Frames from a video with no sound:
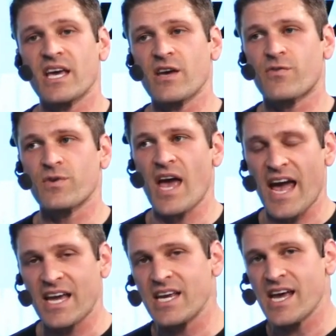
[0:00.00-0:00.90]
If
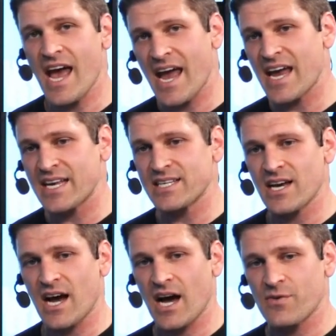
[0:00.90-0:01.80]
88
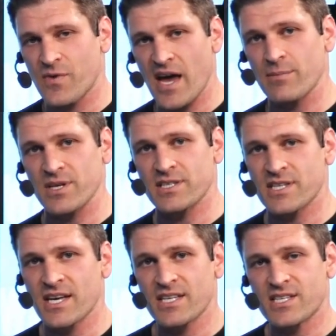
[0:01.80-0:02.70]

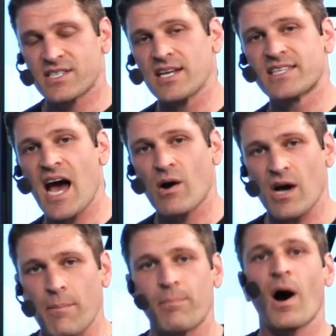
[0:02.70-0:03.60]
families sent out
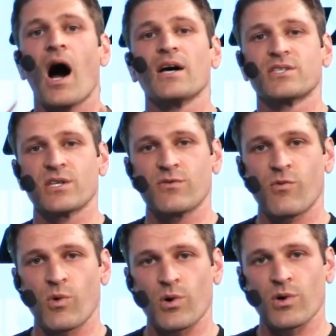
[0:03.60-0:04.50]
a positive
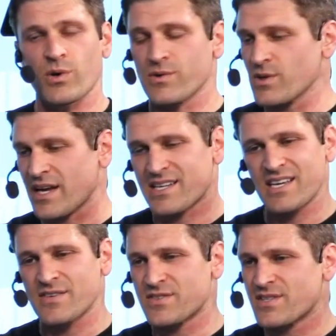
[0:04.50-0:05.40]
word or
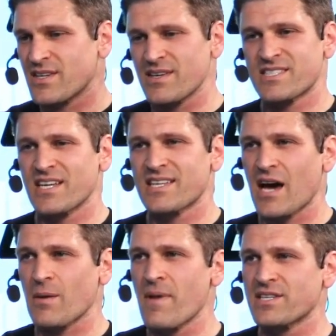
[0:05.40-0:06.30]
sent
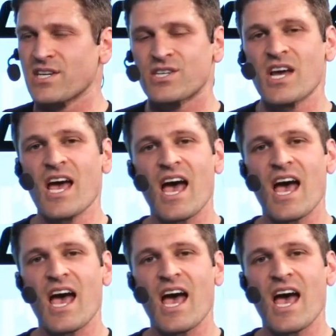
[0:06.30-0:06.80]
out a message,